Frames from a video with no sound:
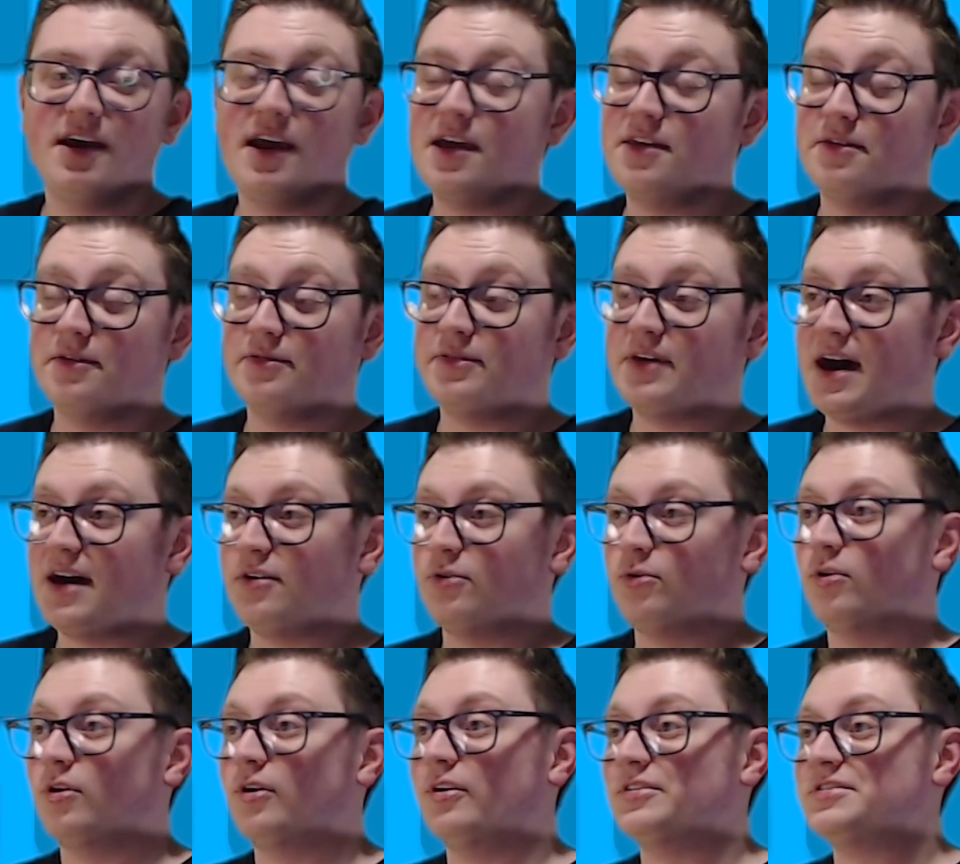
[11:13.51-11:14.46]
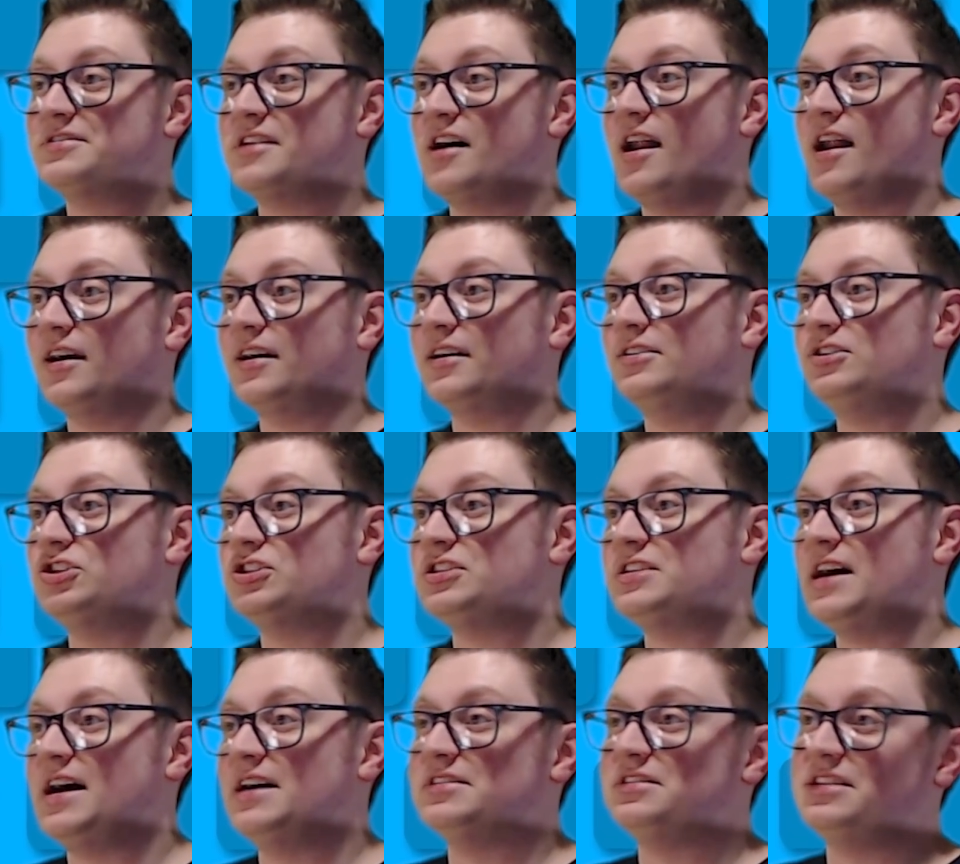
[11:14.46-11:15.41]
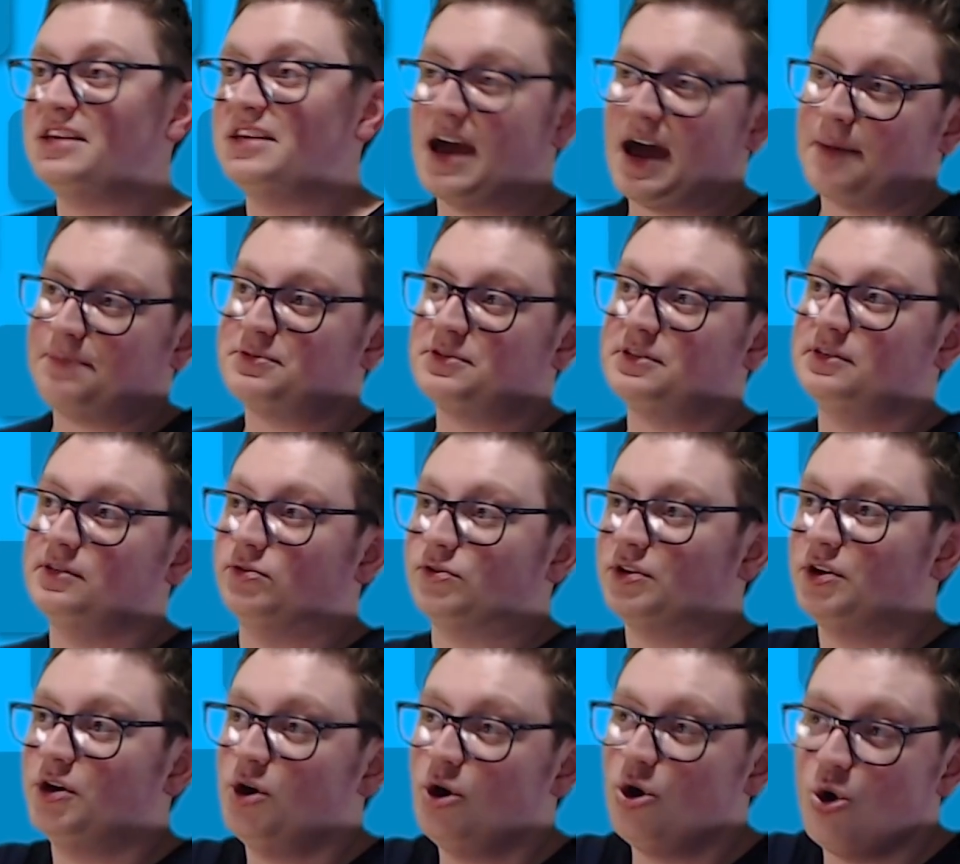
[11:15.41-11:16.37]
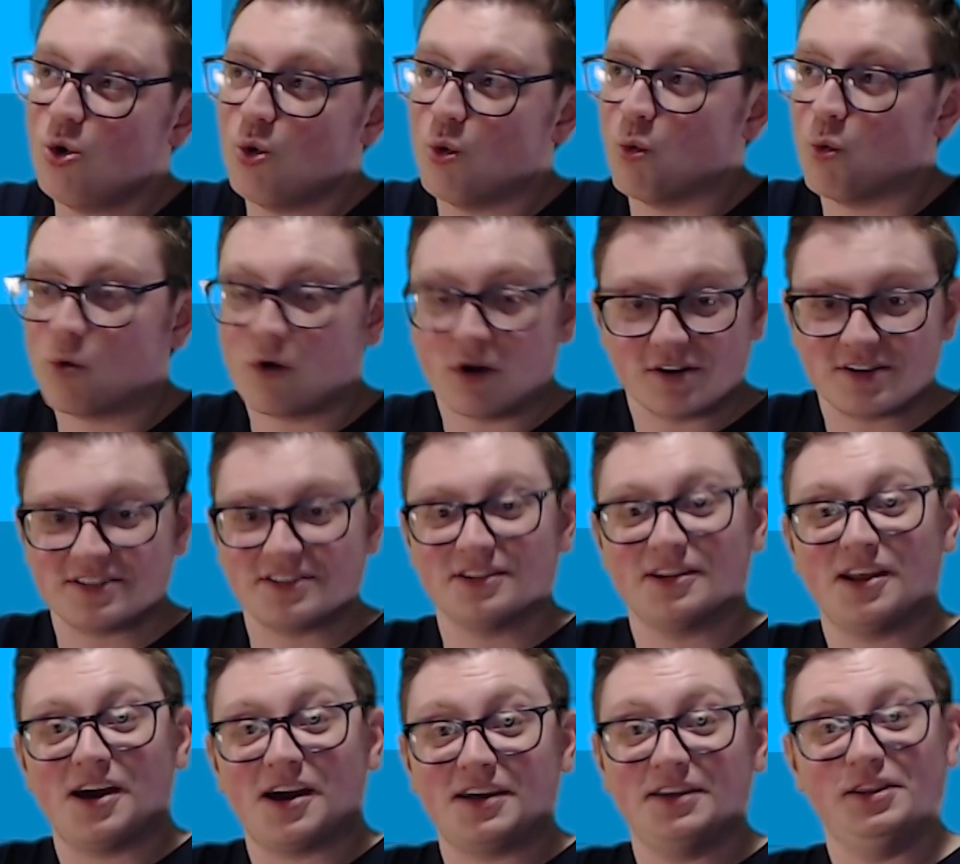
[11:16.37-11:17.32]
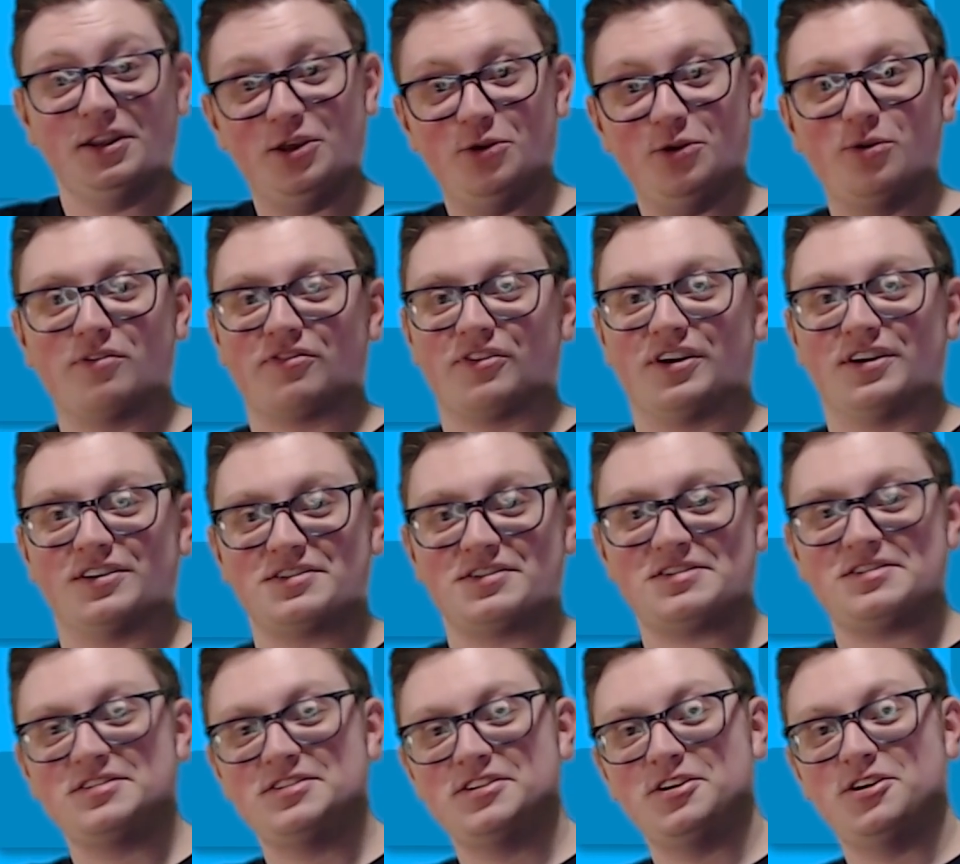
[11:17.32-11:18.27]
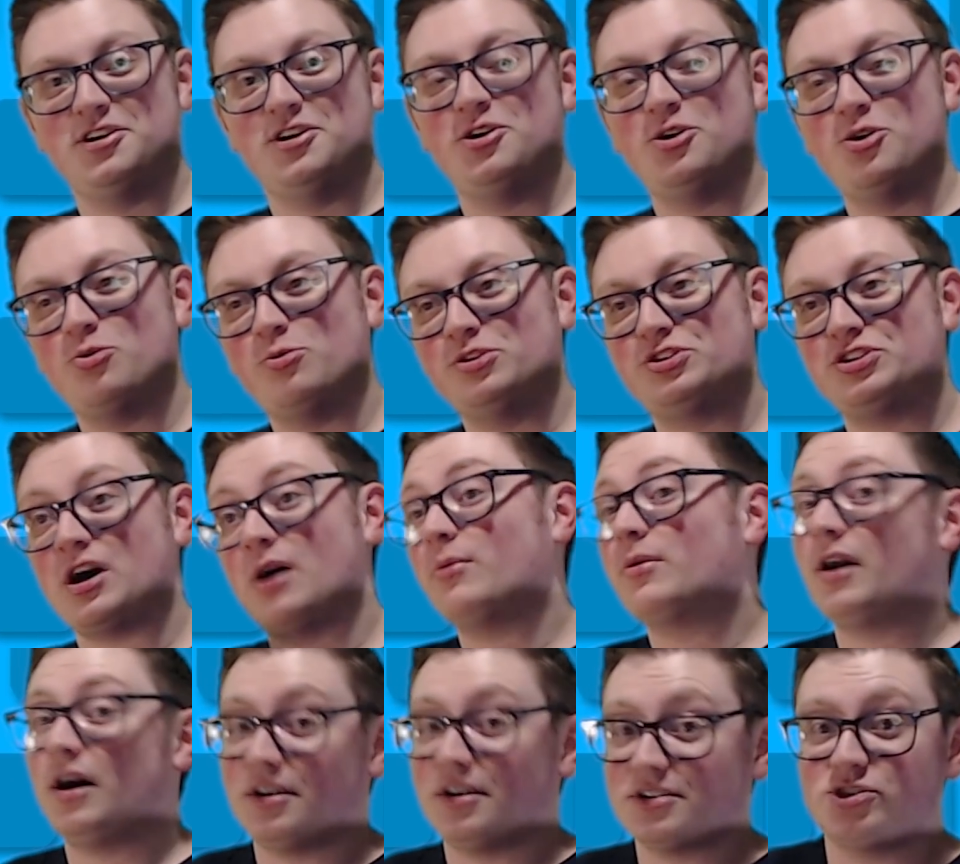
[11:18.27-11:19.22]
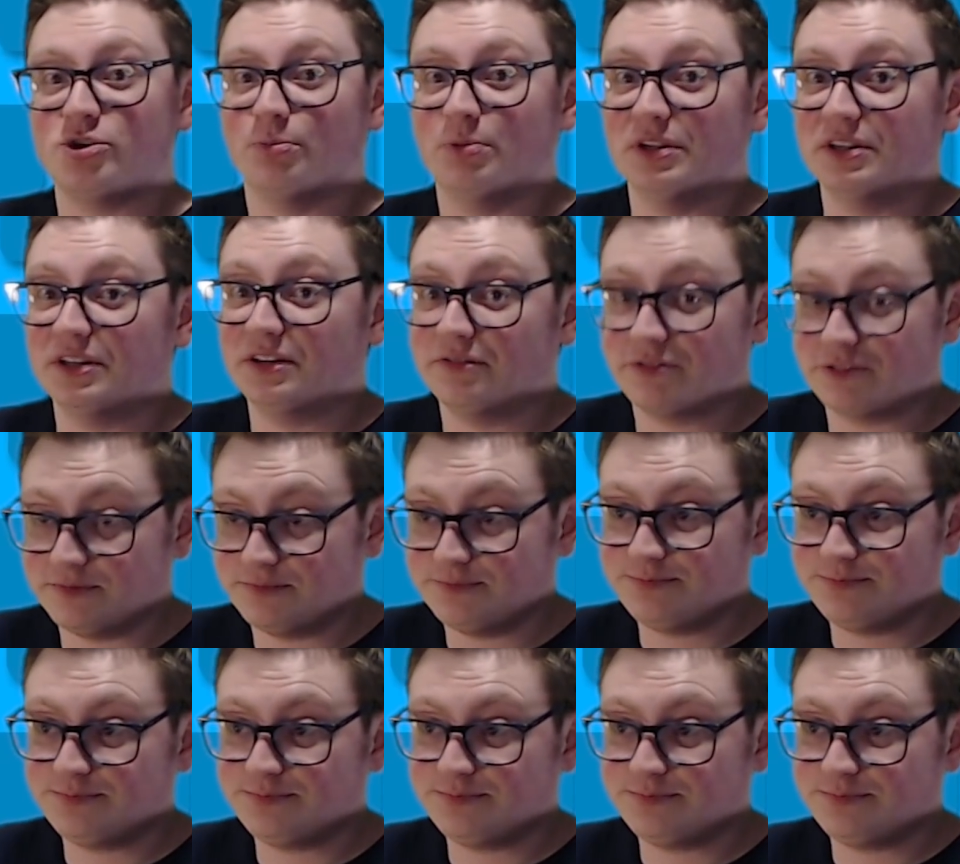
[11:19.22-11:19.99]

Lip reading: Either that, or Sonic just has the absolute worst luck in the universe, which I would also believe.